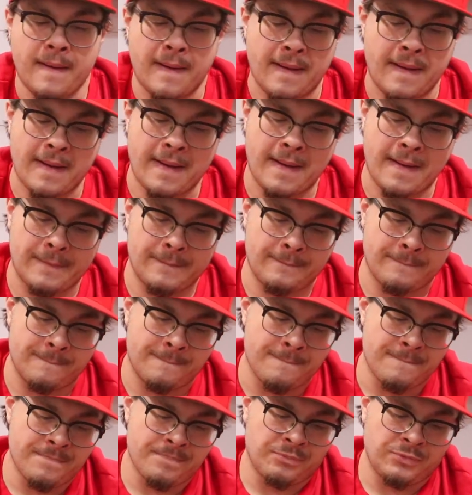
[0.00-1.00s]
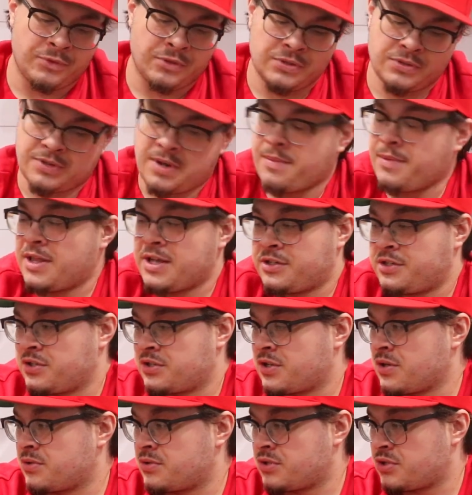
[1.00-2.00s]
Um, I mean, that
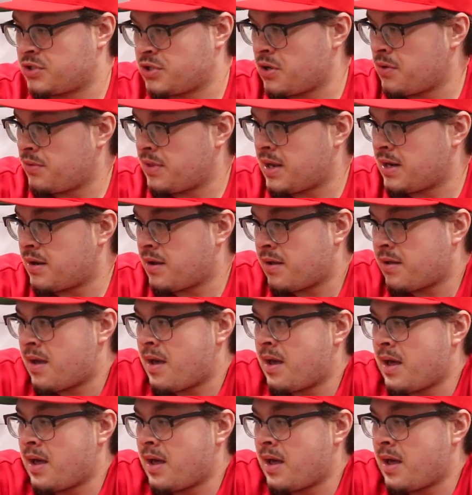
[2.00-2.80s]
just goes to show that